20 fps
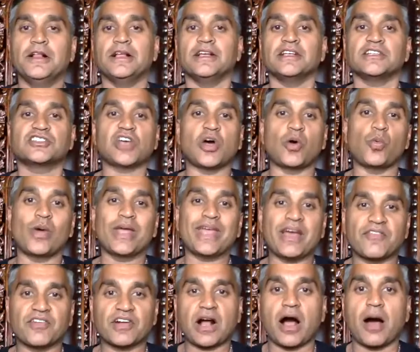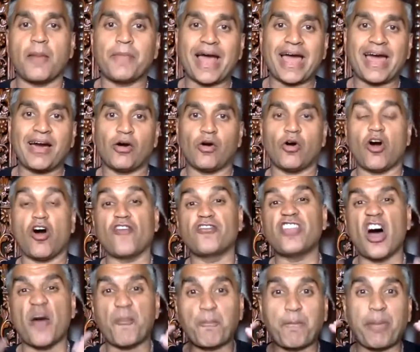So we have come out of
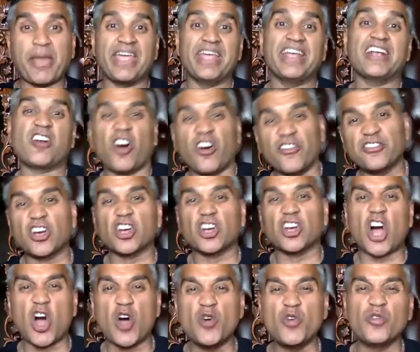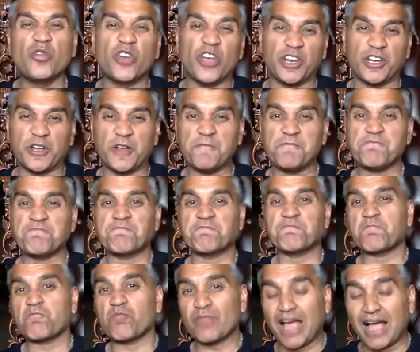the peak of the COVID
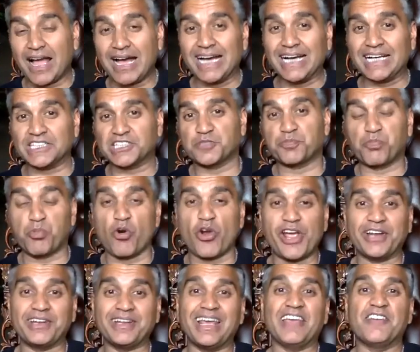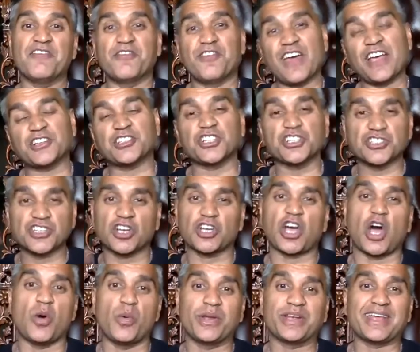spread. Infections are
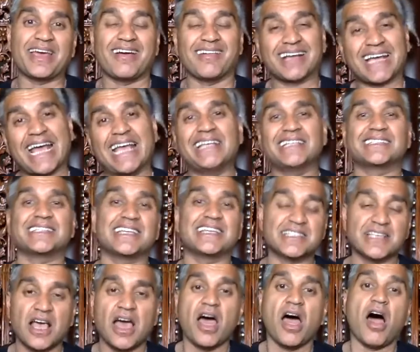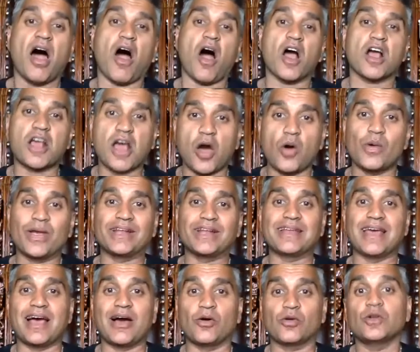going down, cases are going
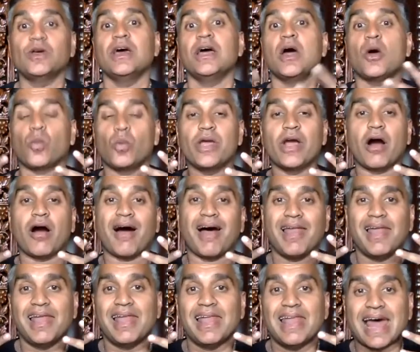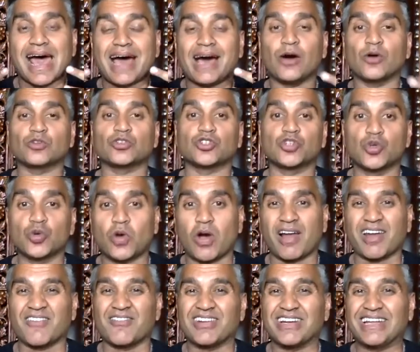down. We are allowed to
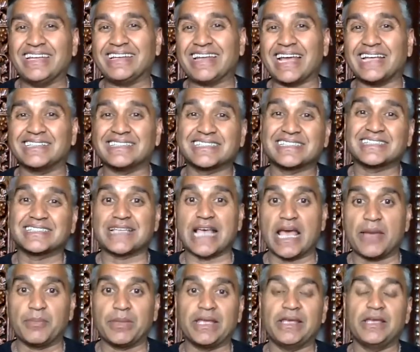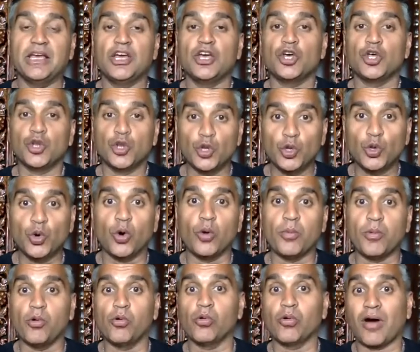kind of lead a
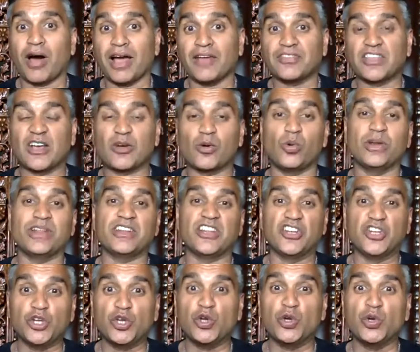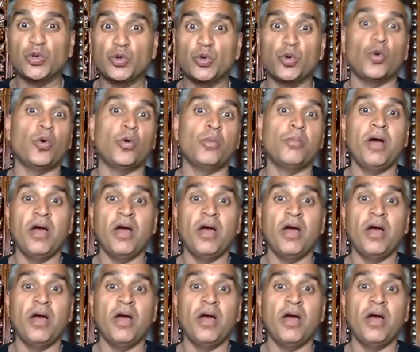semi-normal life. They call it the new norm.